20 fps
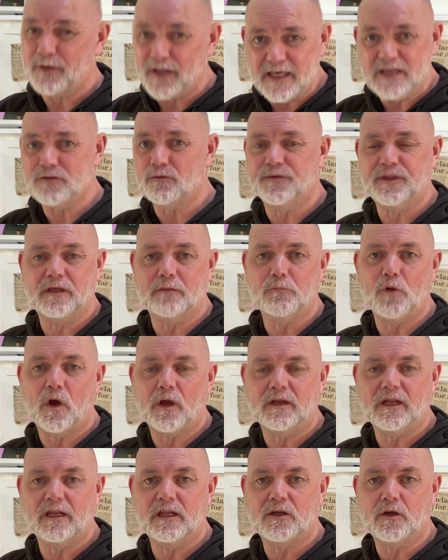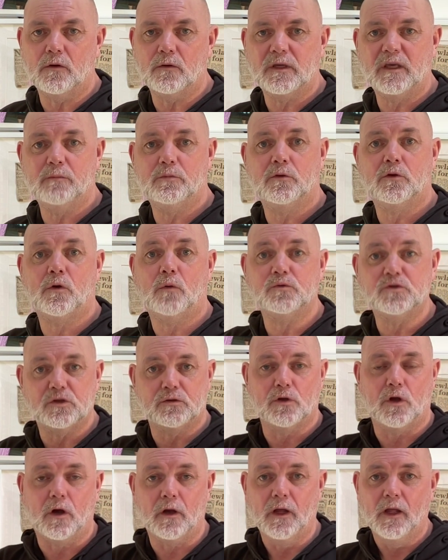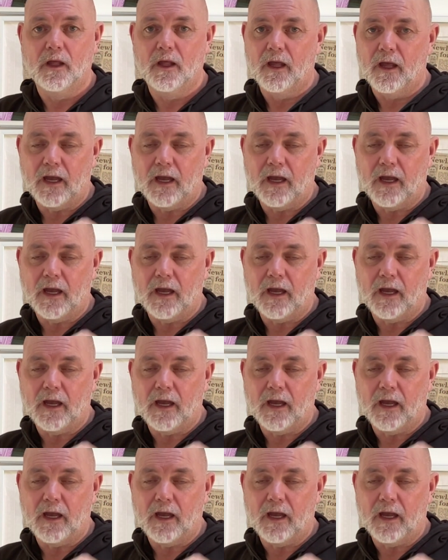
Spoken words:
Please don't think I'm knocking any goalkeeping coach. I'm not.